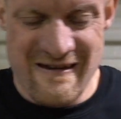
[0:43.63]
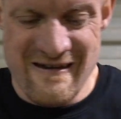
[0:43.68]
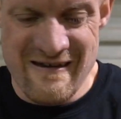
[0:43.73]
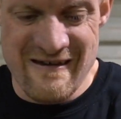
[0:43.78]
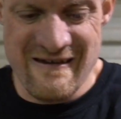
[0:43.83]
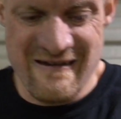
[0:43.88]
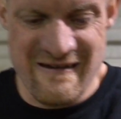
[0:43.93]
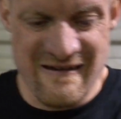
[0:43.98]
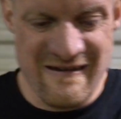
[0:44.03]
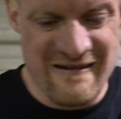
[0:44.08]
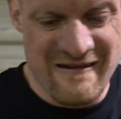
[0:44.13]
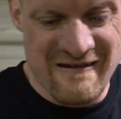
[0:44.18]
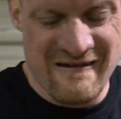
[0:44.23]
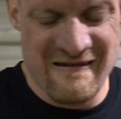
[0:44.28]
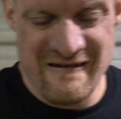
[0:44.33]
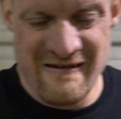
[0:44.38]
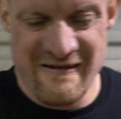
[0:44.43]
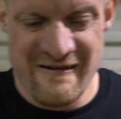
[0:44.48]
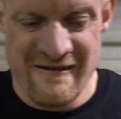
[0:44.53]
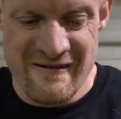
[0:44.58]
I went
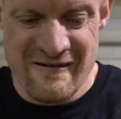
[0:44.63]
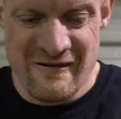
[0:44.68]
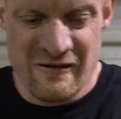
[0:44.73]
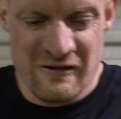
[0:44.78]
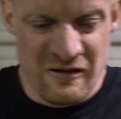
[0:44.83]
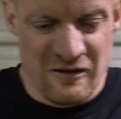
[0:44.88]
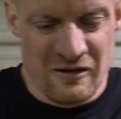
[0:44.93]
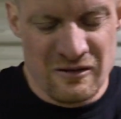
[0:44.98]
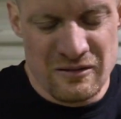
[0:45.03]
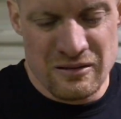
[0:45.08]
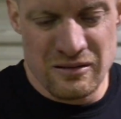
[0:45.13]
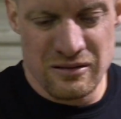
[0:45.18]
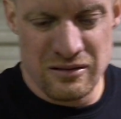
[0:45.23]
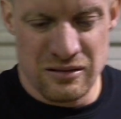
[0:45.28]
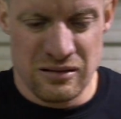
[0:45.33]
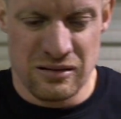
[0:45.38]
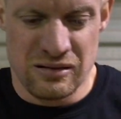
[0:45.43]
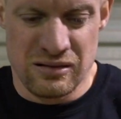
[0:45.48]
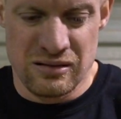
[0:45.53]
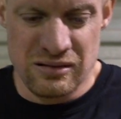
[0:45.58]
to the gym to try it out.
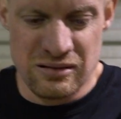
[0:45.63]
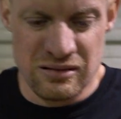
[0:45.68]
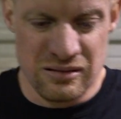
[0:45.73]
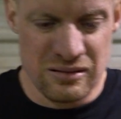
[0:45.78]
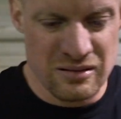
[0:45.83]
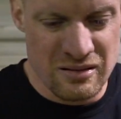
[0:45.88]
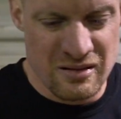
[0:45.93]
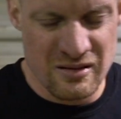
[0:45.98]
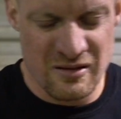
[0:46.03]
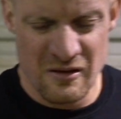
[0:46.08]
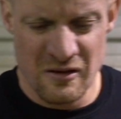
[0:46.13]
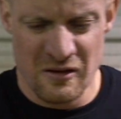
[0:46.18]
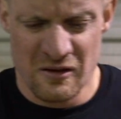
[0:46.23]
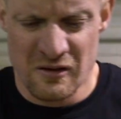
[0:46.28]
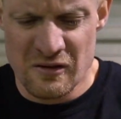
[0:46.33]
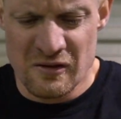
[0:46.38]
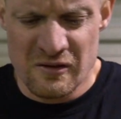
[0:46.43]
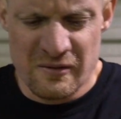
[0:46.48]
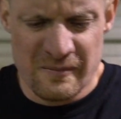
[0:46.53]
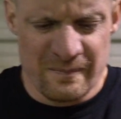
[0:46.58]

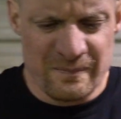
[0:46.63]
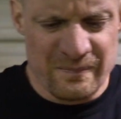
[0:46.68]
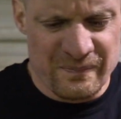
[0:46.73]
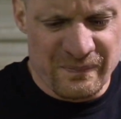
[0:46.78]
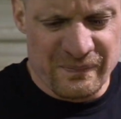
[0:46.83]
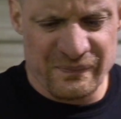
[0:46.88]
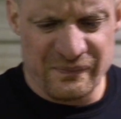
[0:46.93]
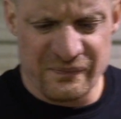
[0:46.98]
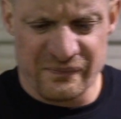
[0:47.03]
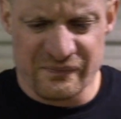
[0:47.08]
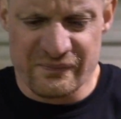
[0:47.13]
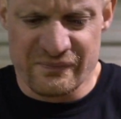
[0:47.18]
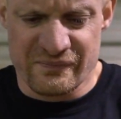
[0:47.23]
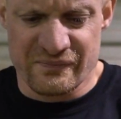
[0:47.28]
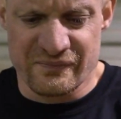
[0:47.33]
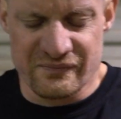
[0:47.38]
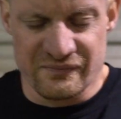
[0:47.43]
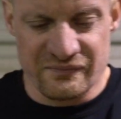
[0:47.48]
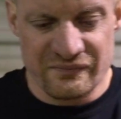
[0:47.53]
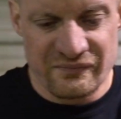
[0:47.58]
It, I'm getting better at every